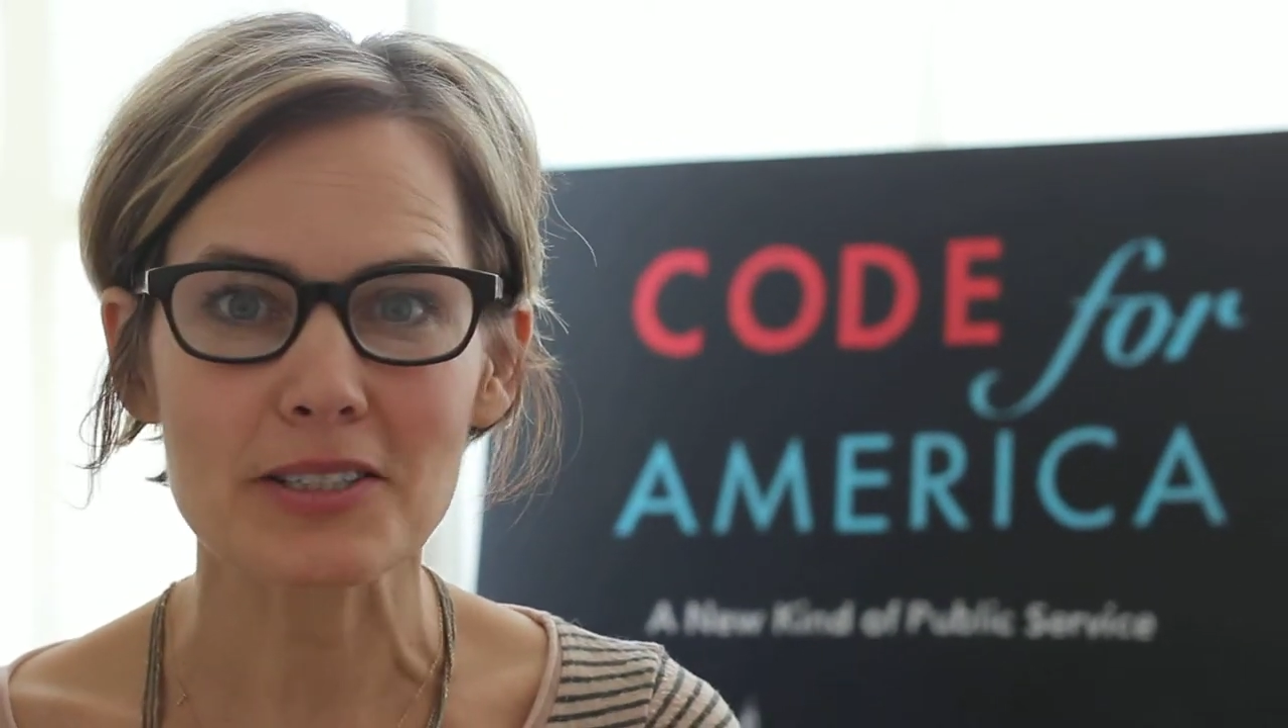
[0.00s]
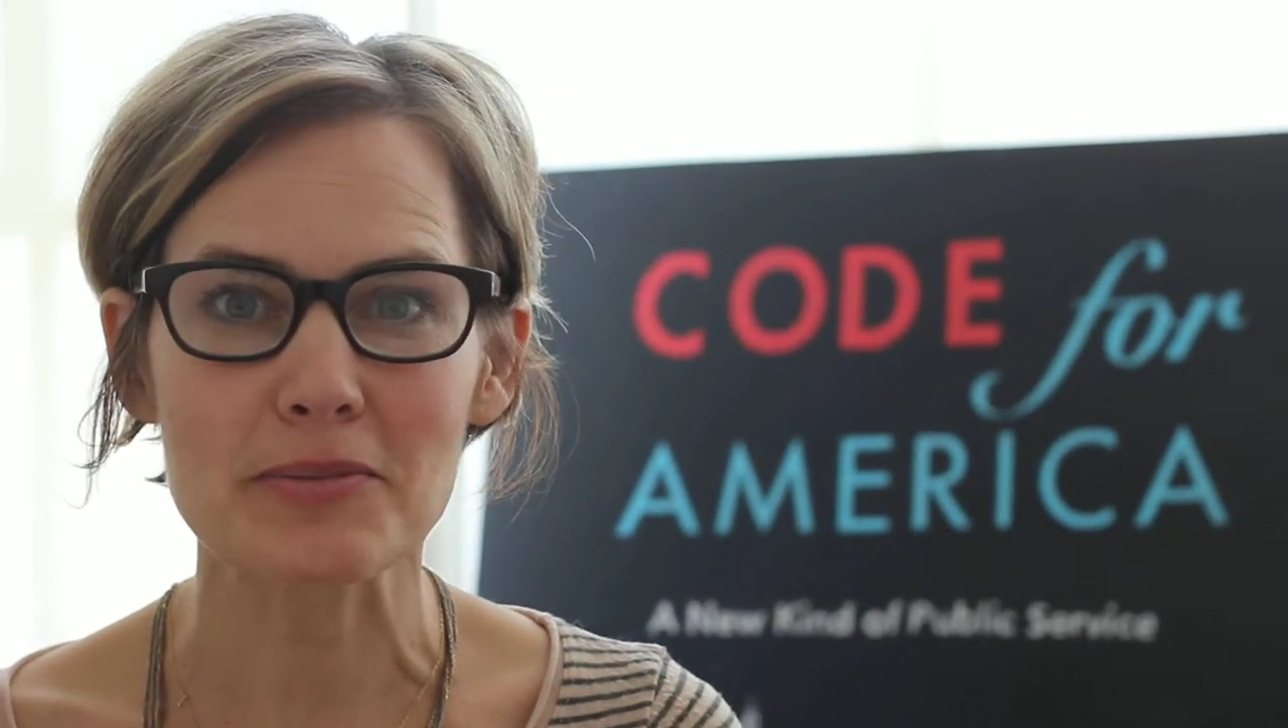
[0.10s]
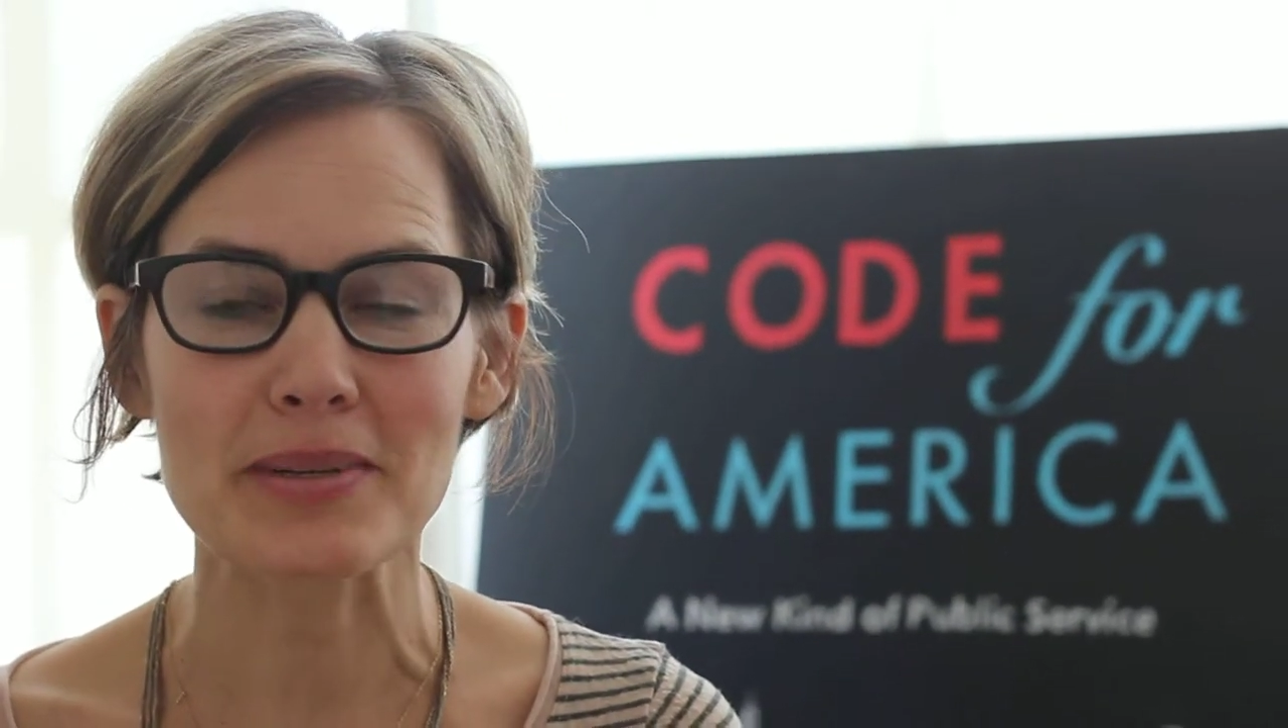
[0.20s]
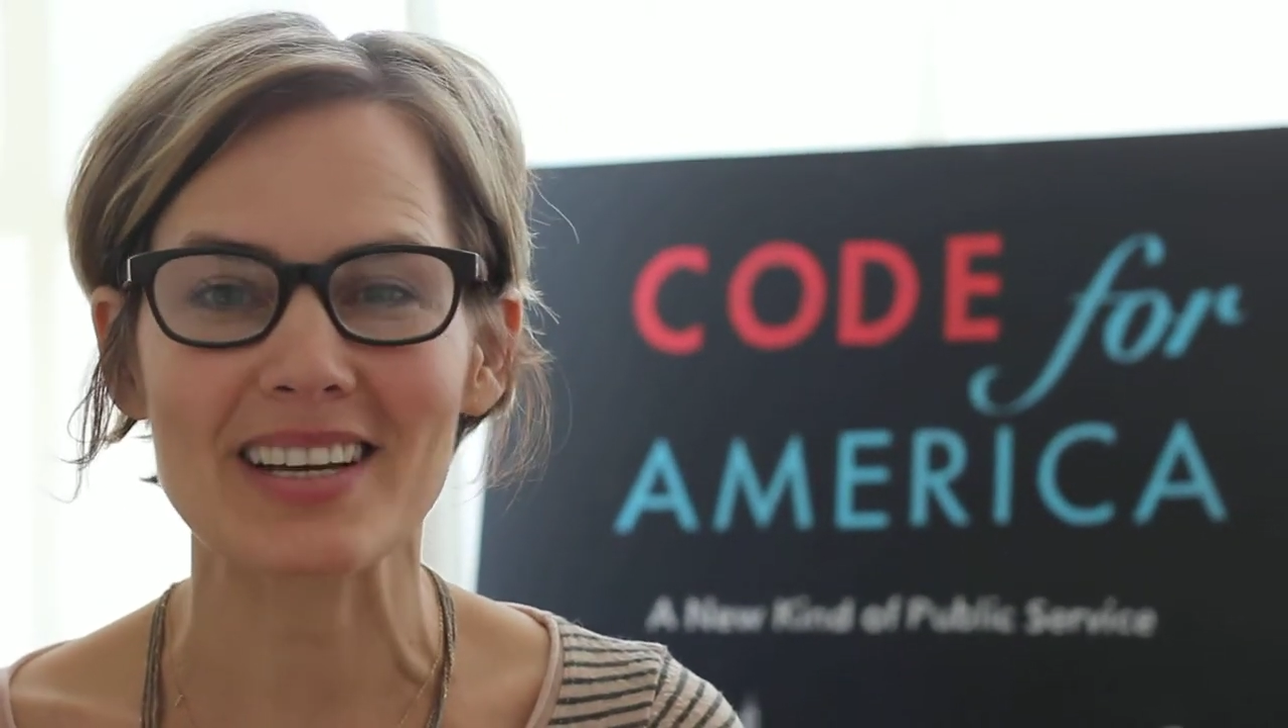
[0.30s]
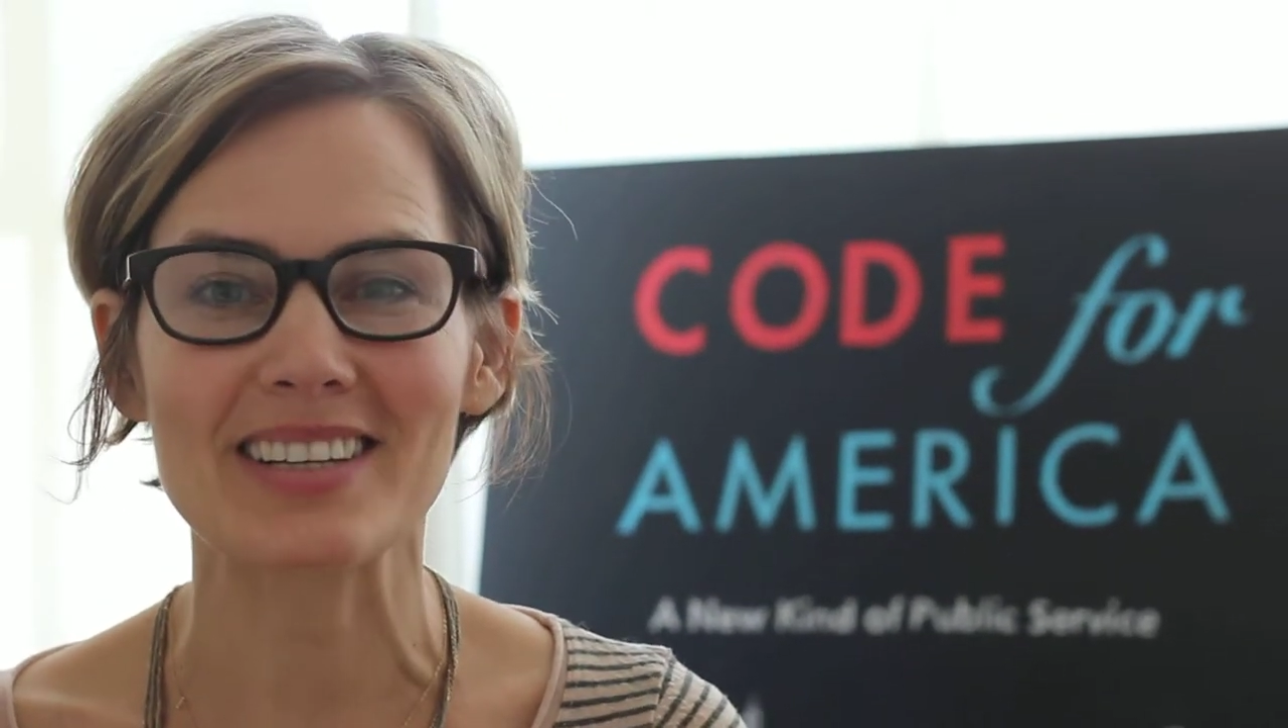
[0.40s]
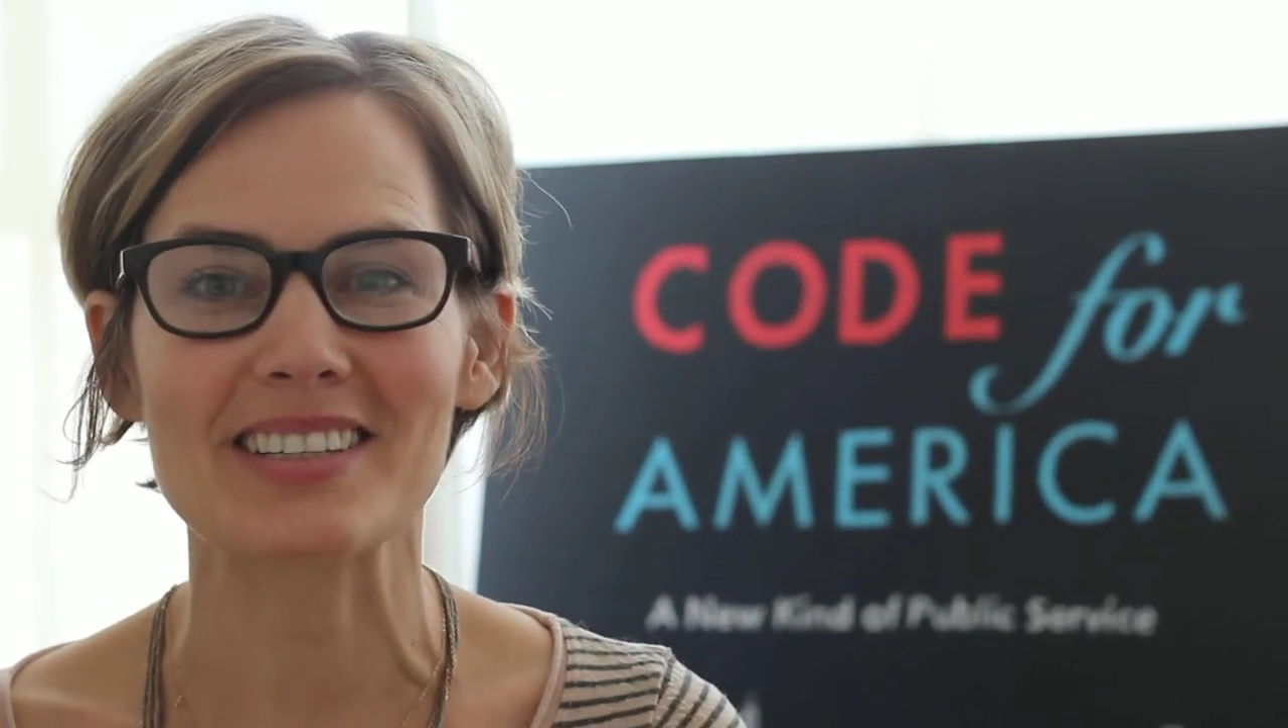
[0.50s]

to be getting